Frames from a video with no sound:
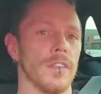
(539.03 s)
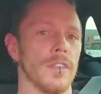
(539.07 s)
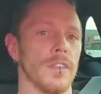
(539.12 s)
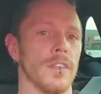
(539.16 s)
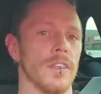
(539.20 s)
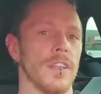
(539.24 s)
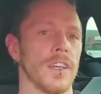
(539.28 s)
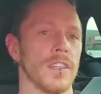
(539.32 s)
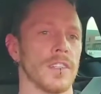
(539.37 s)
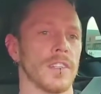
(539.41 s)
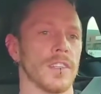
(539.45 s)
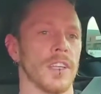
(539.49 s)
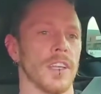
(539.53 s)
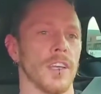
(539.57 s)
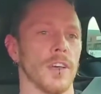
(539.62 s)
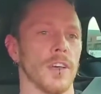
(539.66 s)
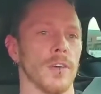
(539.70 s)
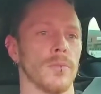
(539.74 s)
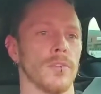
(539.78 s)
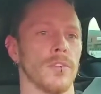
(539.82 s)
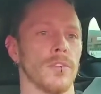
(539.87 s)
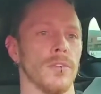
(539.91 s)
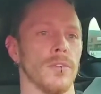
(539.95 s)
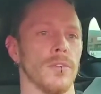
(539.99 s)
doesn't
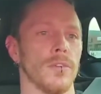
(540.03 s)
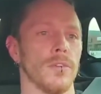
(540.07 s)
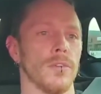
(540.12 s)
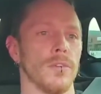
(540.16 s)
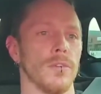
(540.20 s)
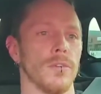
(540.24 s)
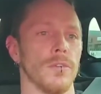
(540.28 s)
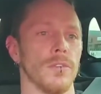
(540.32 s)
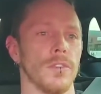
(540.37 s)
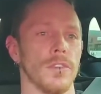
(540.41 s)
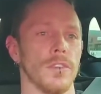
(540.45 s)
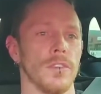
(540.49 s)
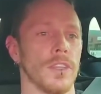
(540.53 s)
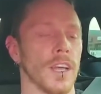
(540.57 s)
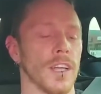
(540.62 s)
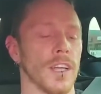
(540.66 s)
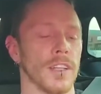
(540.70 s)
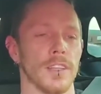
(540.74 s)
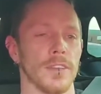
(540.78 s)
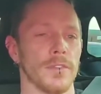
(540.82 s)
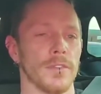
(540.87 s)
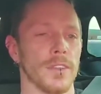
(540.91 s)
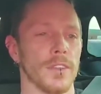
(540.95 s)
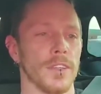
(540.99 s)
help to not
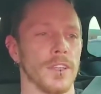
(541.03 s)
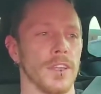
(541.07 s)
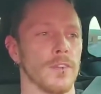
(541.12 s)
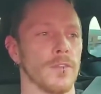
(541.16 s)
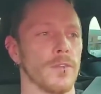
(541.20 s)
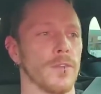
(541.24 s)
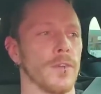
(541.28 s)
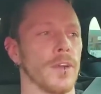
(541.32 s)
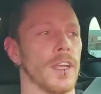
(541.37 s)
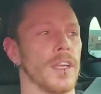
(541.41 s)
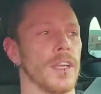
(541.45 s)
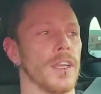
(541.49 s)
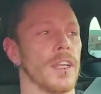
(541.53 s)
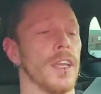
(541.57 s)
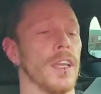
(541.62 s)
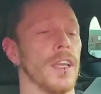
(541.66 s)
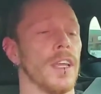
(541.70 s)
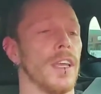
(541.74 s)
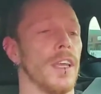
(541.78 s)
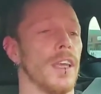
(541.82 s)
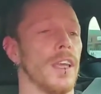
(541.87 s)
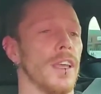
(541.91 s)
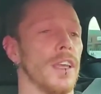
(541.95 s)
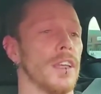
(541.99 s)
lift enough weight.
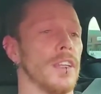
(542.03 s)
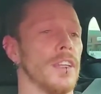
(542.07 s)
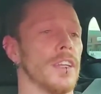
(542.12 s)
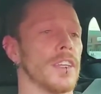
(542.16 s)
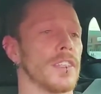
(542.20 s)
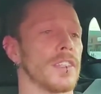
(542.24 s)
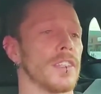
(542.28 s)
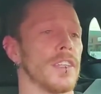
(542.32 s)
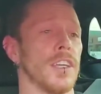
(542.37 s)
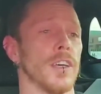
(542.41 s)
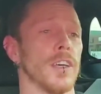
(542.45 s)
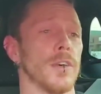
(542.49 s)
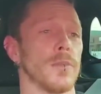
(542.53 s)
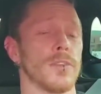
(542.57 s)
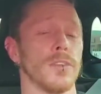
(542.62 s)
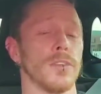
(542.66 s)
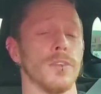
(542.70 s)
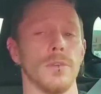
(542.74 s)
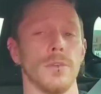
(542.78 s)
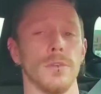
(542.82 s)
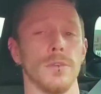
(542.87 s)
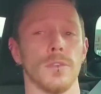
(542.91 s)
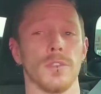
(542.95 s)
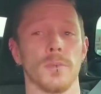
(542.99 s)
It doesn't help
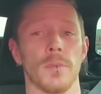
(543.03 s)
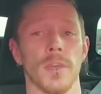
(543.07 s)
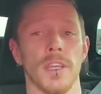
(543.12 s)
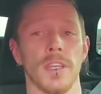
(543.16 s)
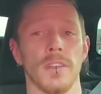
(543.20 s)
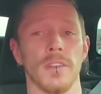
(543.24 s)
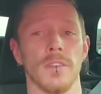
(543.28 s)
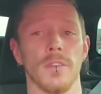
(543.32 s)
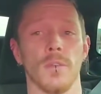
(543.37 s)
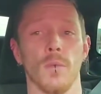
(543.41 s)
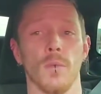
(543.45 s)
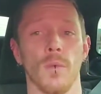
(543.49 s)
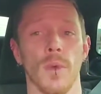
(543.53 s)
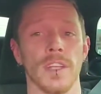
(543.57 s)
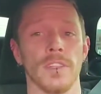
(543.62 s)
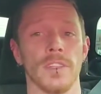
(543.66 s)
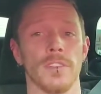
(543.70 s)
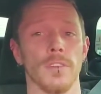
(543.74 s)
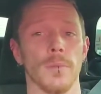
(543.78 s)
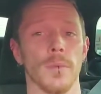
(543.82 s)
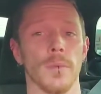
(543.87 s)
to spend way too